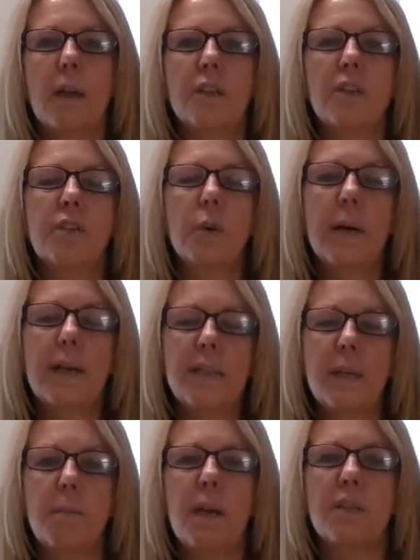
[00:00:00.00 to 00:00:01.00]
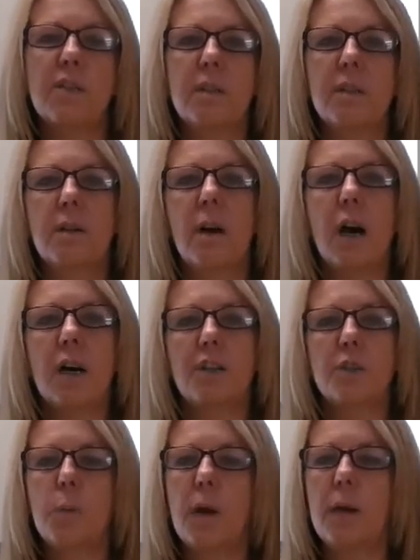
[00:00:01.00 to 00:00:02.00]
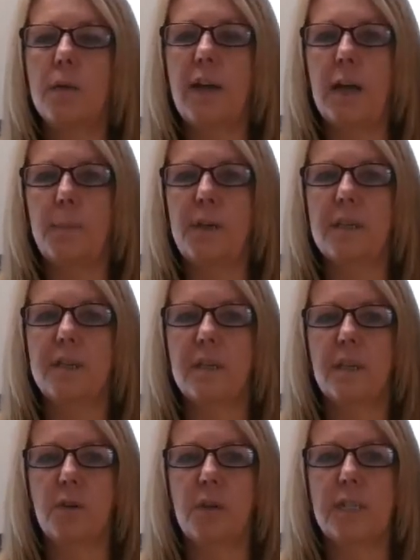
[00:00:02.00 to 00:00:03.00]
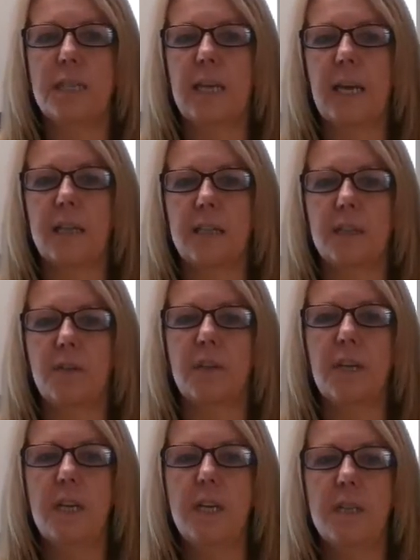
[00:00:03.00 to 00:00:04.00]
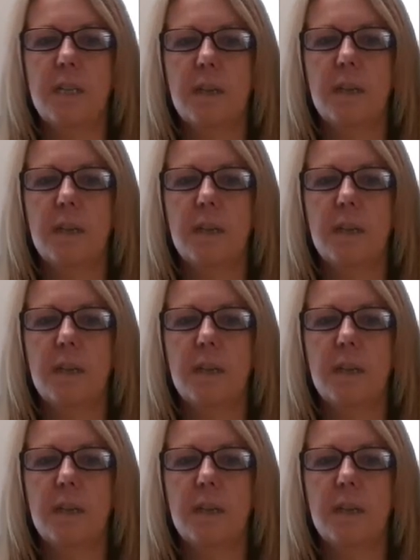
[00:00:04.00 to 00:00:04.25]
So as I mentioned, there are 12 happiness increasing activities.